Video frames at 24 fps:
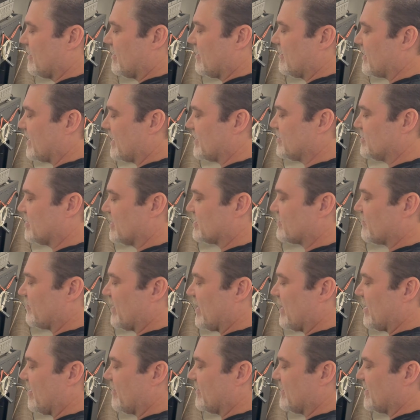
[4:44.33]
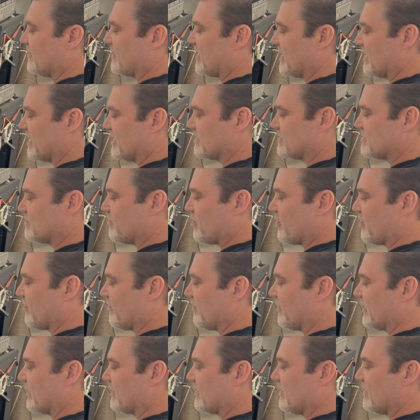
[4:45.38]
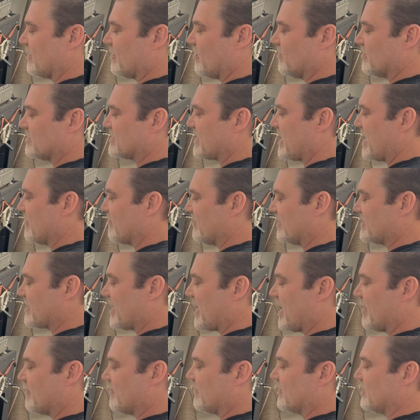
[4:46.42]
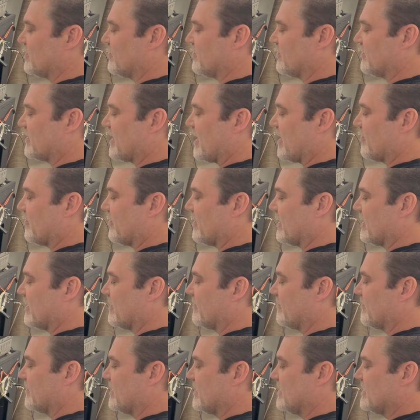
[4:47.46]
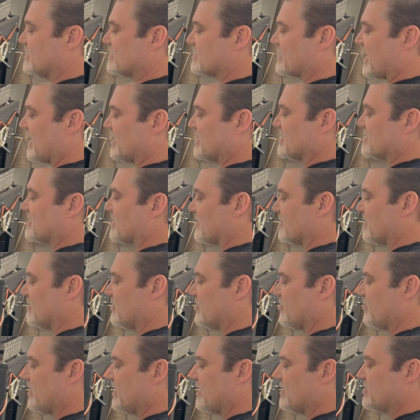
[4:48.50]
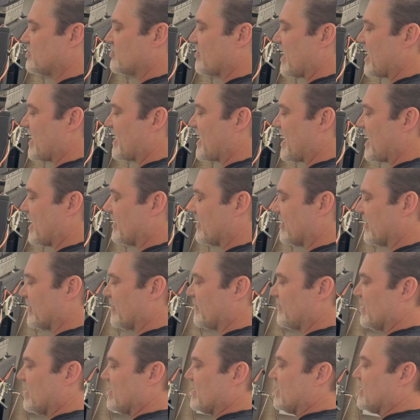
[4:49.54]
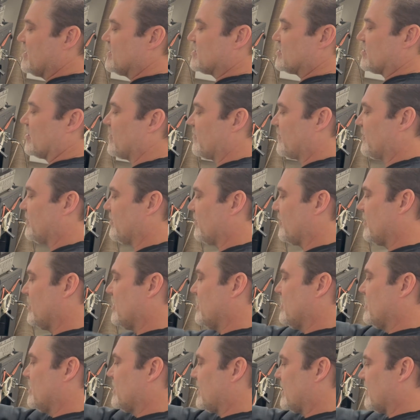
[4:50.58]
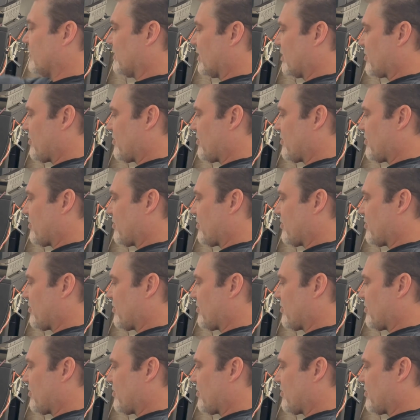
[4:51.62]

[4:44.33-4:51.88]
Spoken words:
adjust valve, that thing is perfect almost every time you do it that way. It's got just a little bit of drag on there. So if you give it a